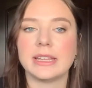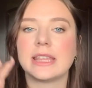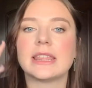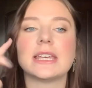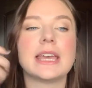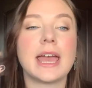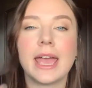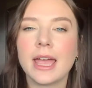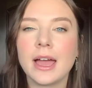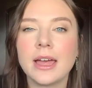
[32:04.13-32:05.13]
Like the
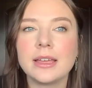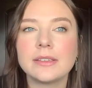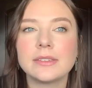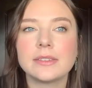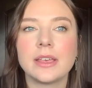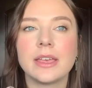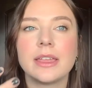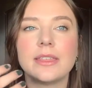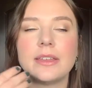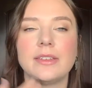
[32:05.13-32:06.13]
chaos
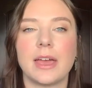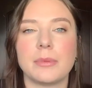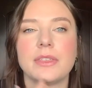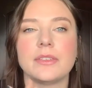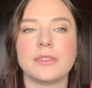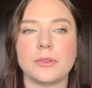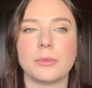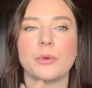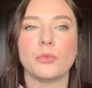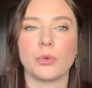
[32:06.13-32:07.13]
that Tabitha
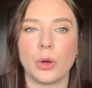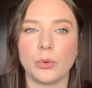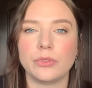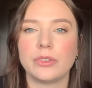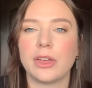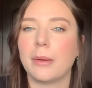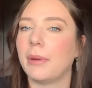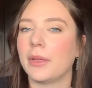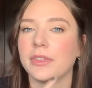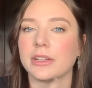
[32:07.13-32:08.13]
Suzuma wrote
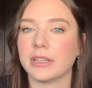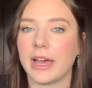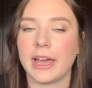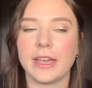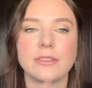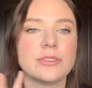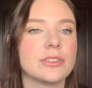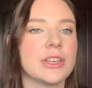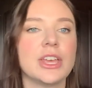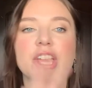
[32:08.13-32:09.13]
about their
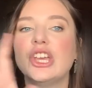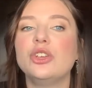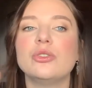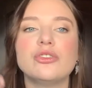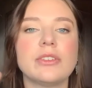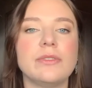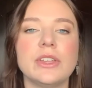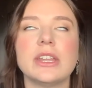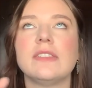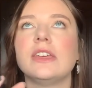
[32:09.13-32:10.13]
lives you can just
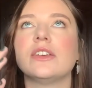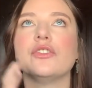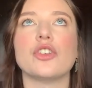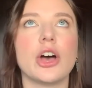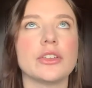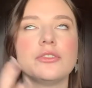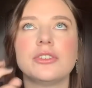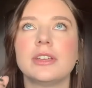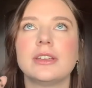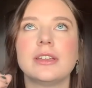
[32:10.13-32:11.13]
feel in the
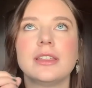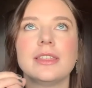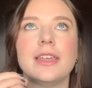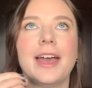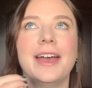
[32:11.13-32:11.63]
exhaustion that